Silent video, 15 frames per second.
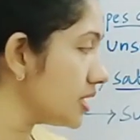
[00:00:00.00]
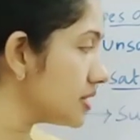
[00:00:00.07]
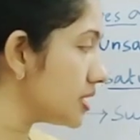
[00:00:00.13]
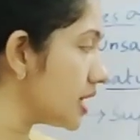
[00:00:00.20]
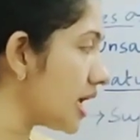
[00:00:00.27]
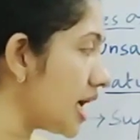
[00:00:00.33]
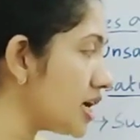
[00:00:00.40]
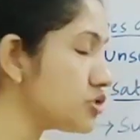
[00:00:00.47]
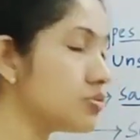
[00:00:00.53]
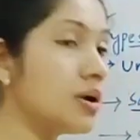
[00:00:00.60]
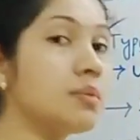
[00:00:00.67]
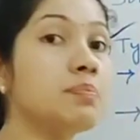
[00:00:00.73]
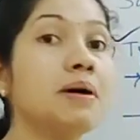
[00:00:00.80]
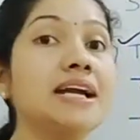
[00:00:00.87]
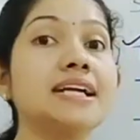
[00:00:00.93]
The last
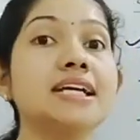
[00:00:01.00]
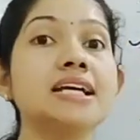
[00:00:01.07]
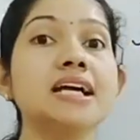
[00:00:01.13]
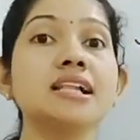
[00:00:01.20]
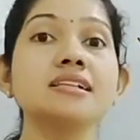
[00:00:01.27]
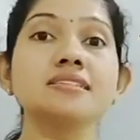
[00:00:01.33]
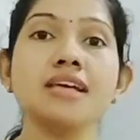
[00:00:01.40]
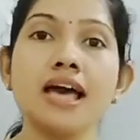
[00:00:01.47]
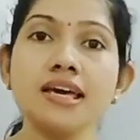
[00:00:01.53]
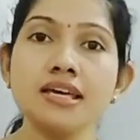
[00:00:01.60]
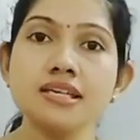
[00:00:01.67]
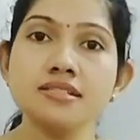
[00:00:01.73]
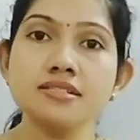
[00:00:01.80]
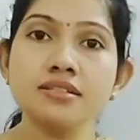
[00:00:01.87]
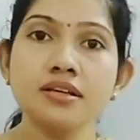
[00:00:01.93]
one, particle
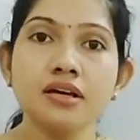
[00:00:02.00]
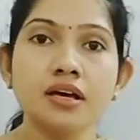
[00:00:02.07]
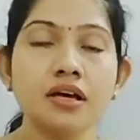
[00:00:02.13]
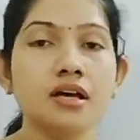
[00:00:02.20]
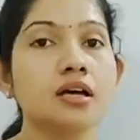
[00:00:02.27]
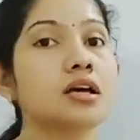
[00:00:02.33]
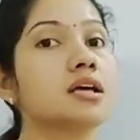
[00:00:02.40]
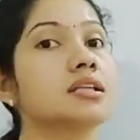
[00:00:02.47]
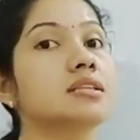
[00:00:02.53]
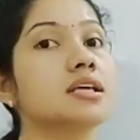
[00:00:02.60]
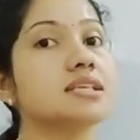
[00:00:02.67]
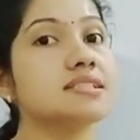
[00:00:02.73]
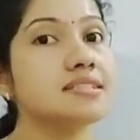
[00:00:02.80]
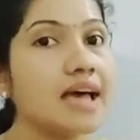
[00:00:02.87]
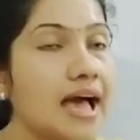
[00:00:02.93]
size.
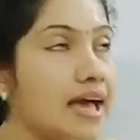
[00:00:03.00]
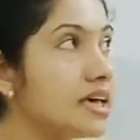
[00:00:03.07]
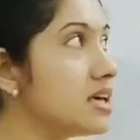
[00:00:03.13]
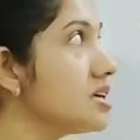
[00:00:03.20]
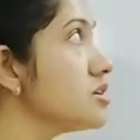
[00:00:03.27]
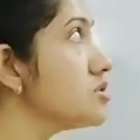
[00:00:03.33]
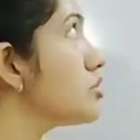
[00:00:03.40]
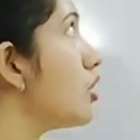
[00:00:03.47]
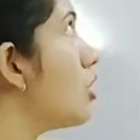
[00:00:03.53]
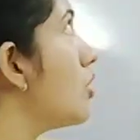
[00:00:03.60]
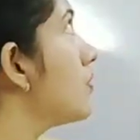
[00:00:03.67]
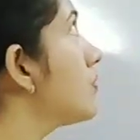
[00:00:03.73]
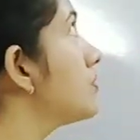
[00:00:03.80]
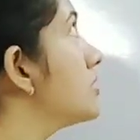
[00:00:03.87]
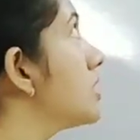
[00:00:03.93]
The size
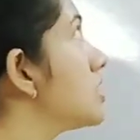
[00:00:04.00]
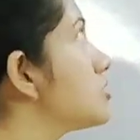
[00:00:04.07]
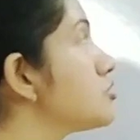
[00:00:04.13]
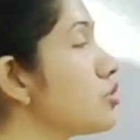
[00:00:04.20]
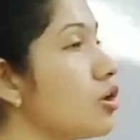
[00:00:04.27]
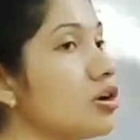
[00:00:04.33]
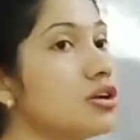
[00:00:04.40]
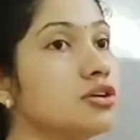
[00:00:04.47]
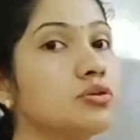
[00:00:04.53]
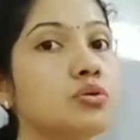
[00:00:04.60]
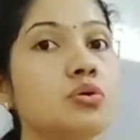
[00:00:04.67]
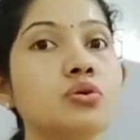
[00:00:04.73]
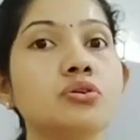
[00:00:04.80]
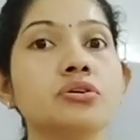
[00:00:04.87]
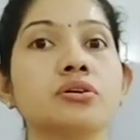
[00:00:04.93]
of the
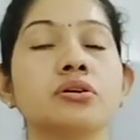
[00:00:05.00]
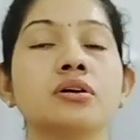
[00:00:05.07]
solute